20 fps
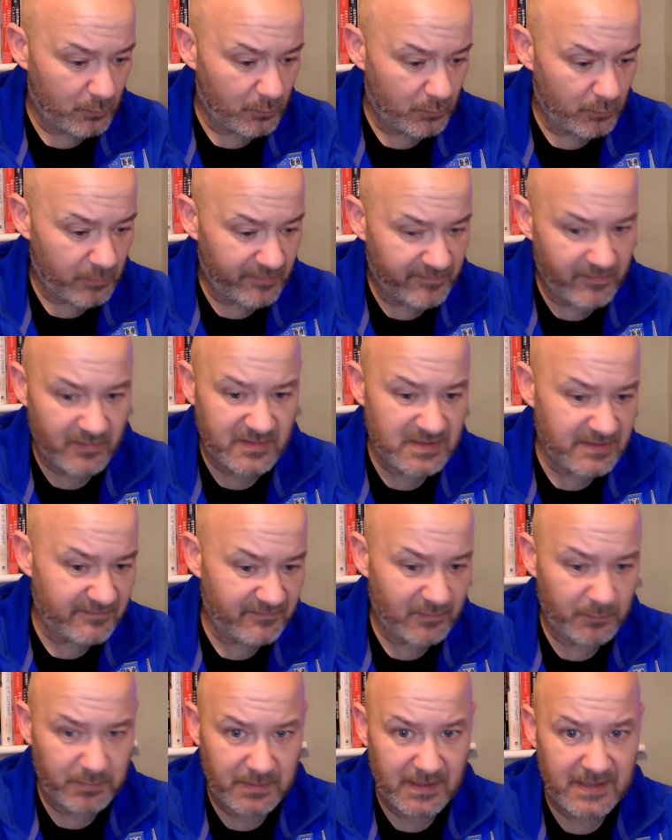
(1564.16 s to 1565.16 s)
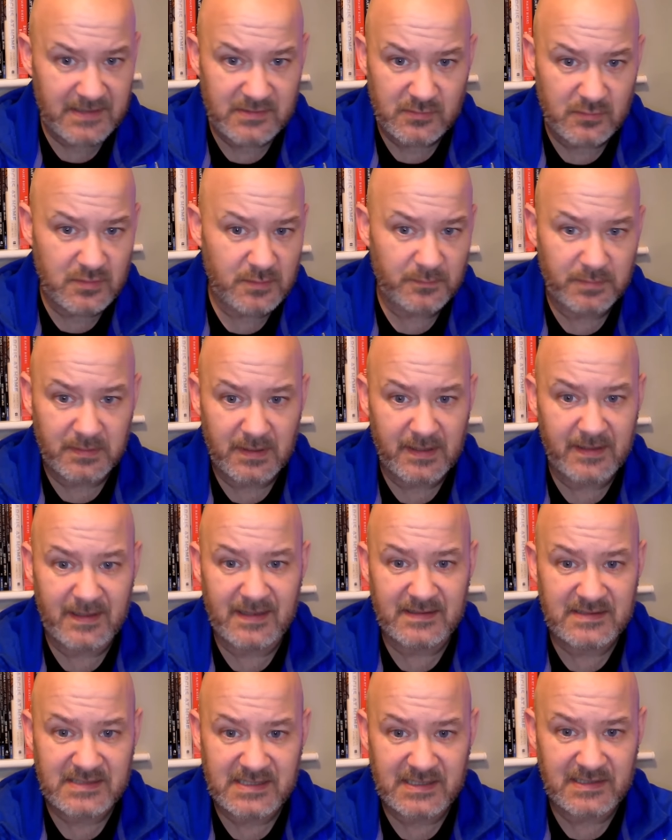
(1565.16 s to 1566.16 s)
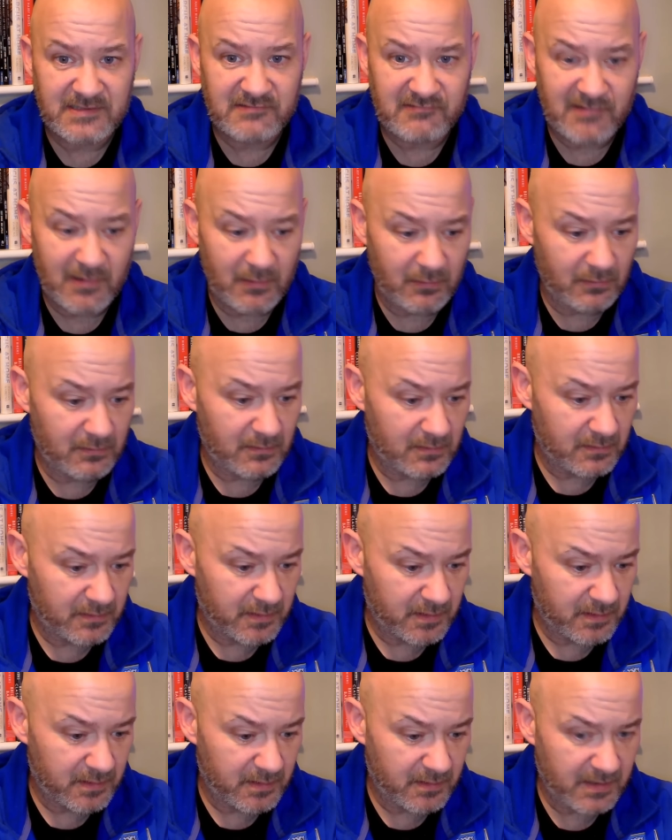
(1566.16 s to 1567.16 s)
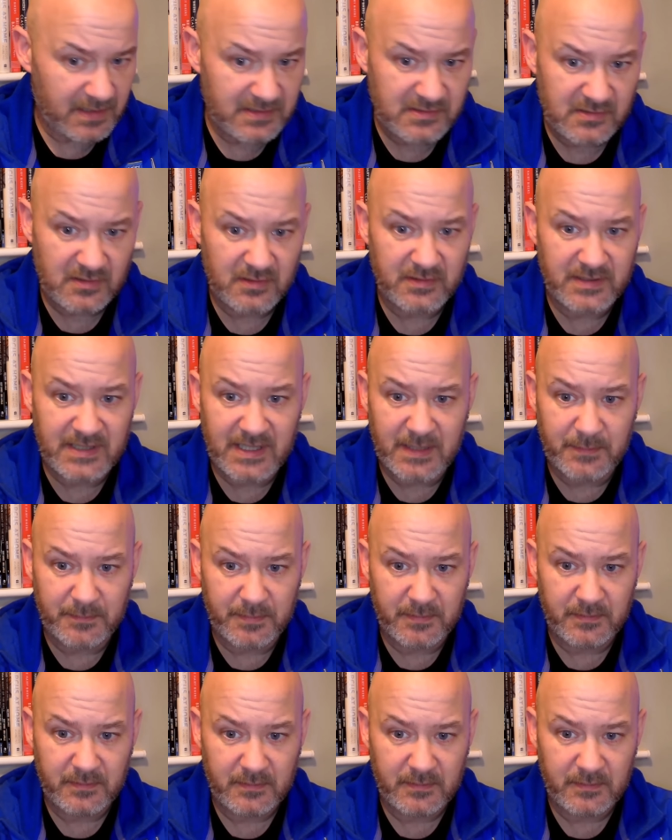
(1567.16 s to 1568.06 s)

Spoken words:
we've got several players who can play that six role, you know, that sort of deep.